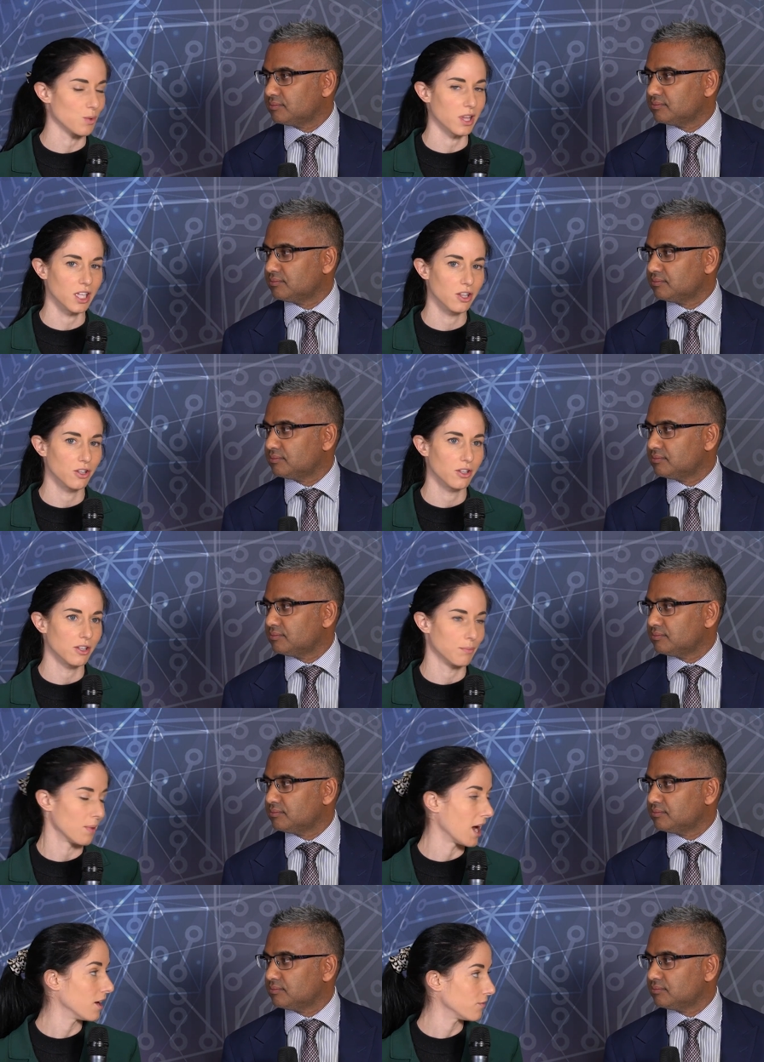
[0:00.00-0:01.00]
Speaker 1: within the
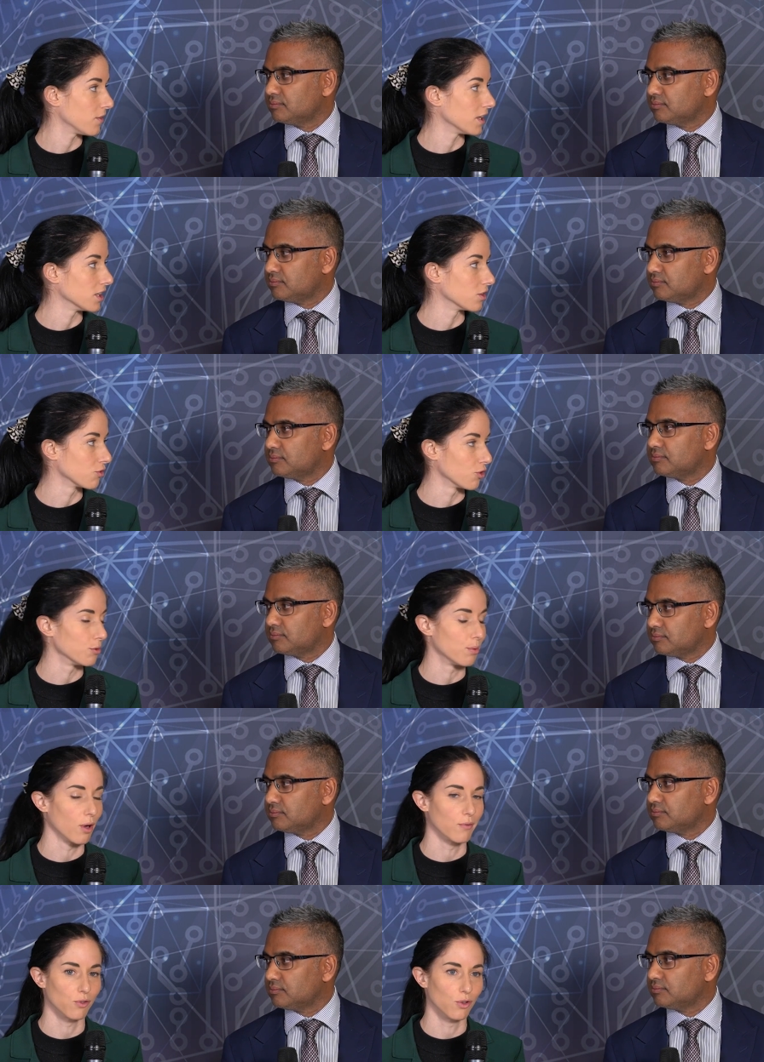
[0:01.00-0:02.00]
heart failure group
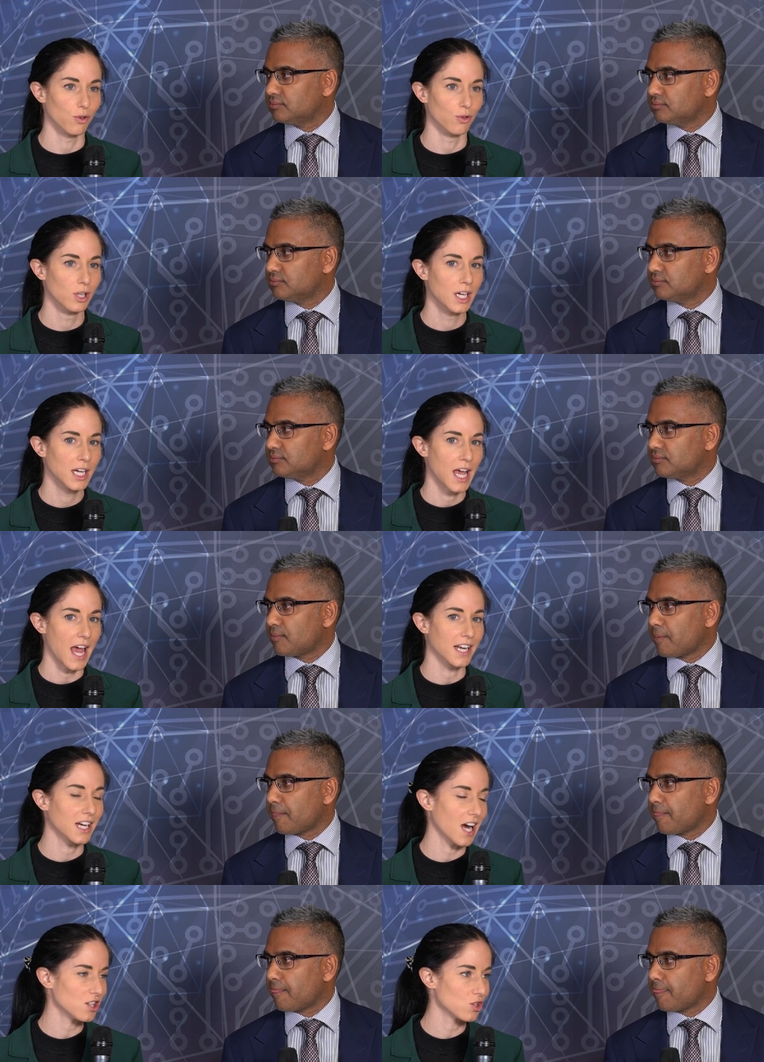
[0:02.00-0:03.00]
overall.
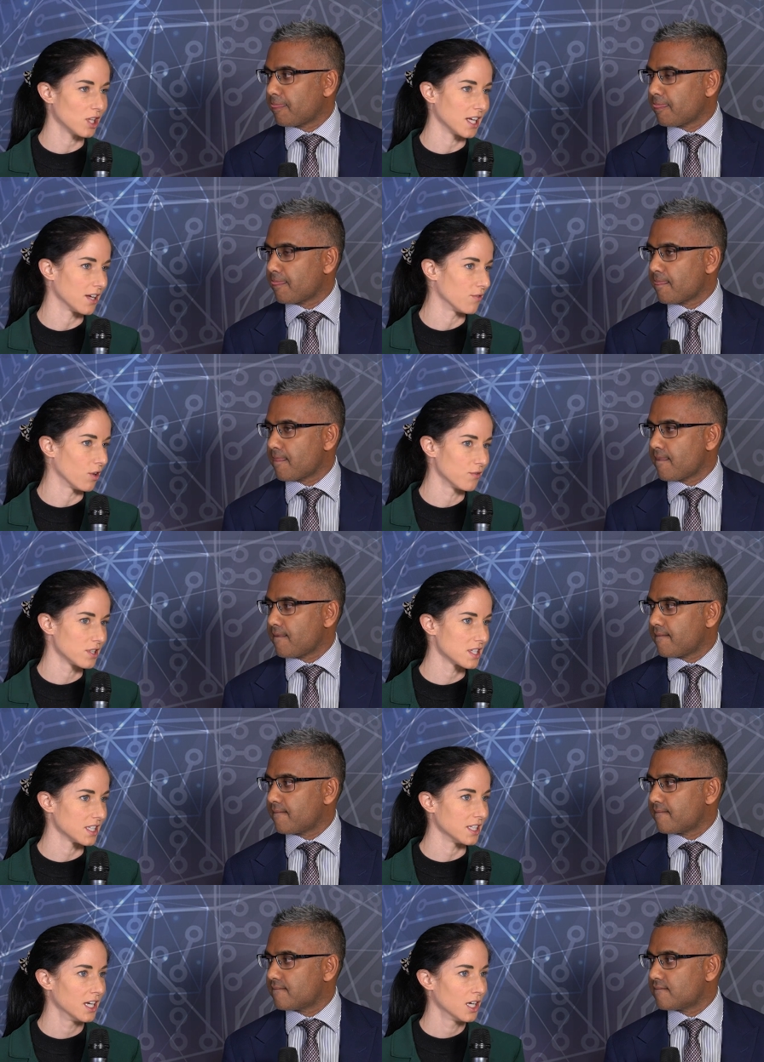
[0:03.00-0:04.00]
And Castle AF
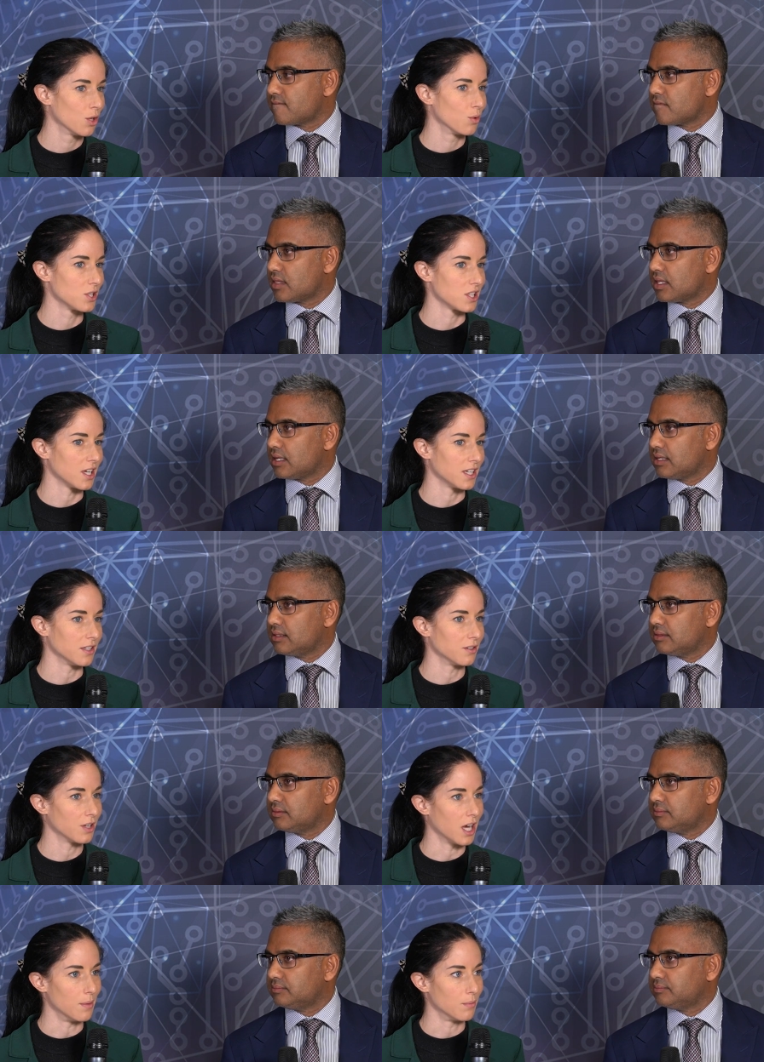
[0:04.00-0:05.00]
obviously was a,
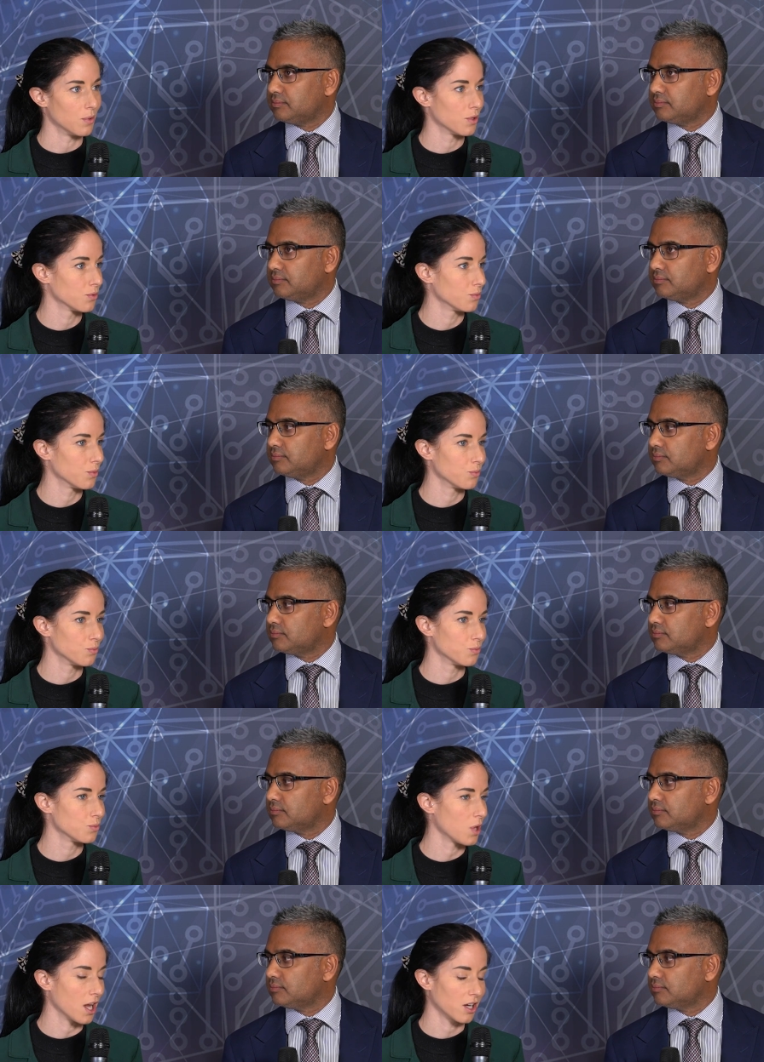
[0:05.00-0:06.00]
um,
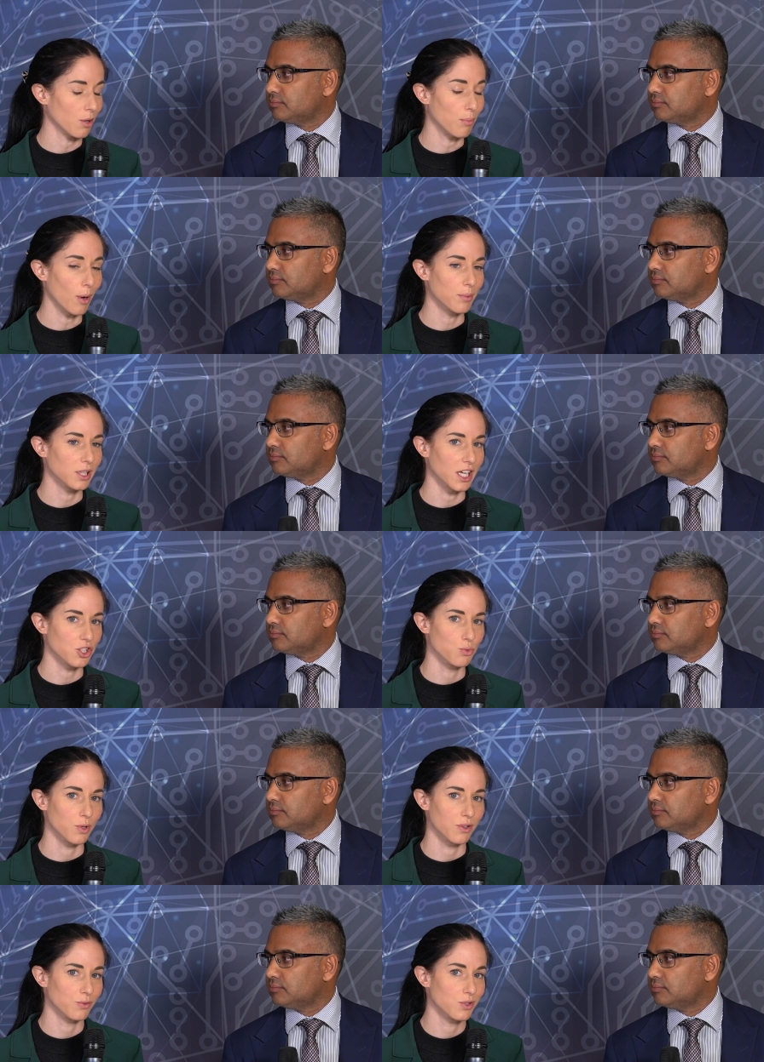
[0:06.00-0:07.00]
a population
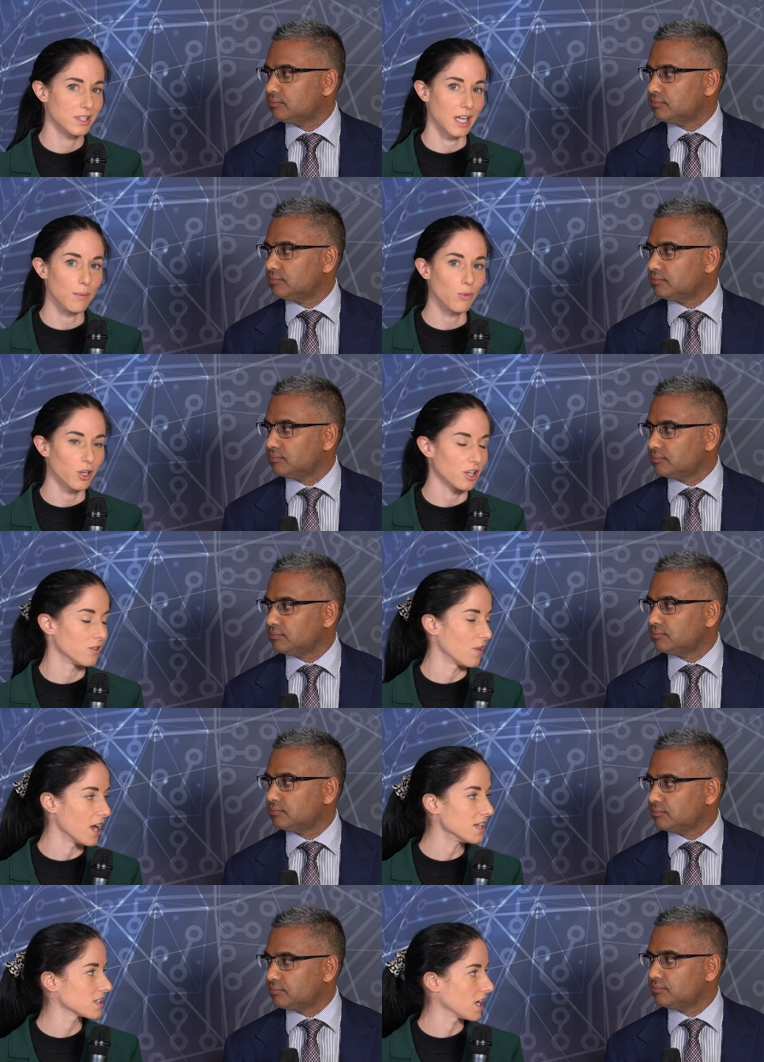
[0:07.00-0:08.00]
with somewhat
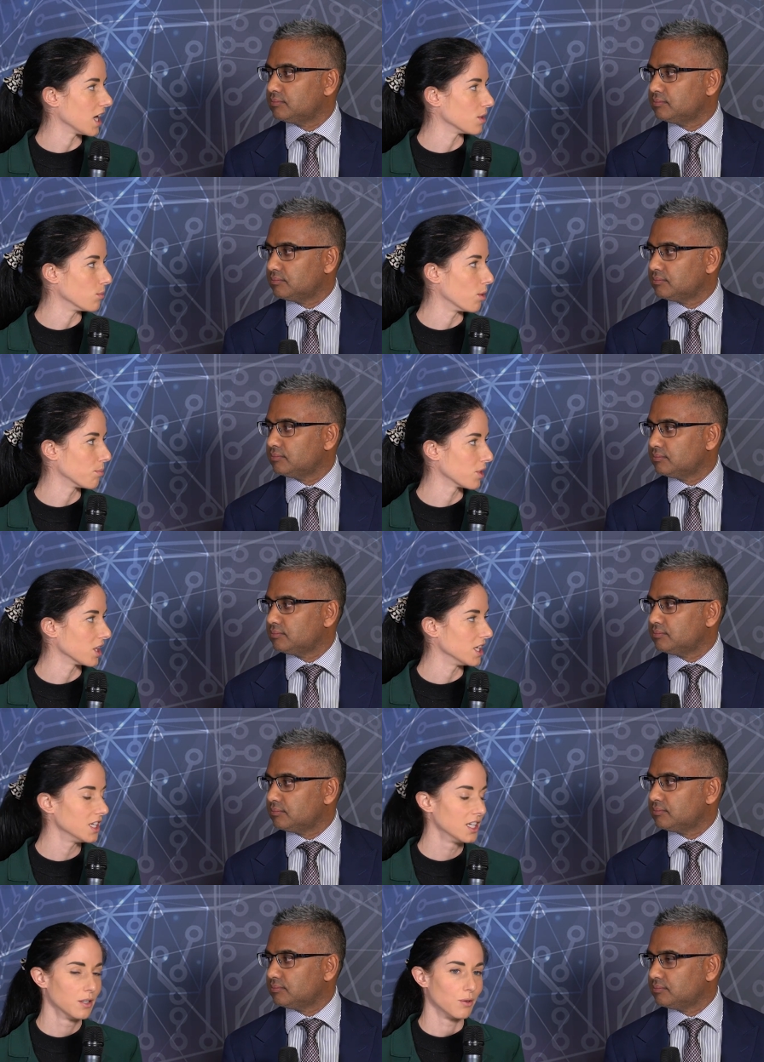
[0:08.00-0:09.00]
advanced
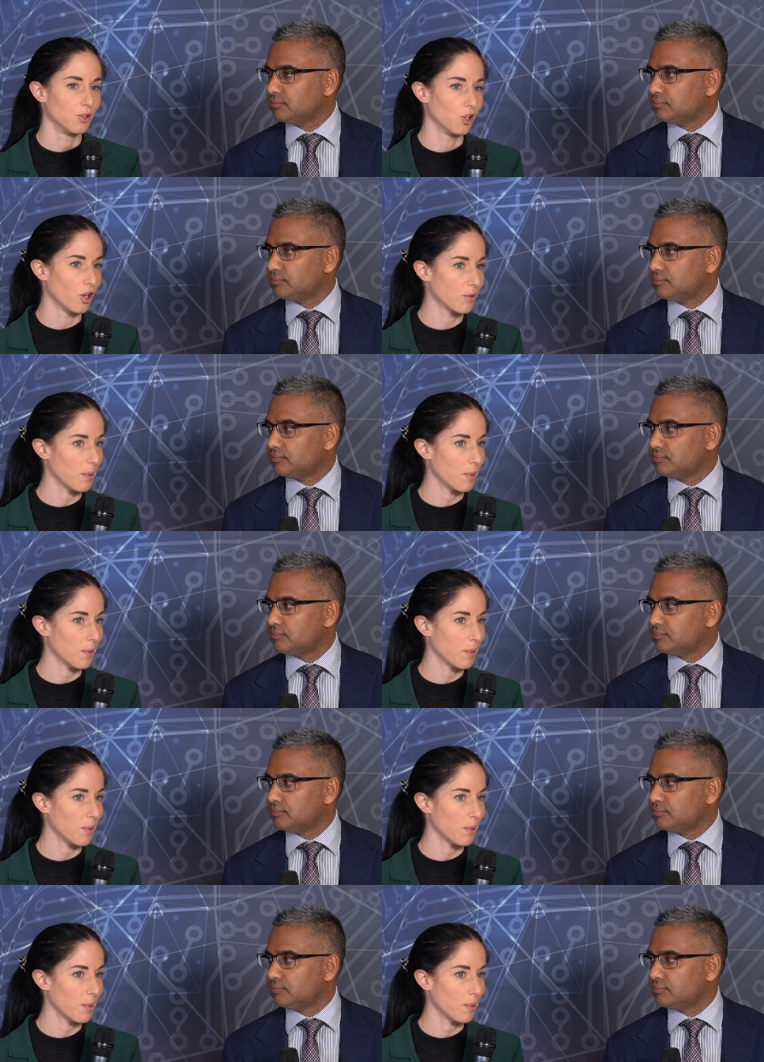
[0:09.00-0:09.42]
cardiomyopathy, a lot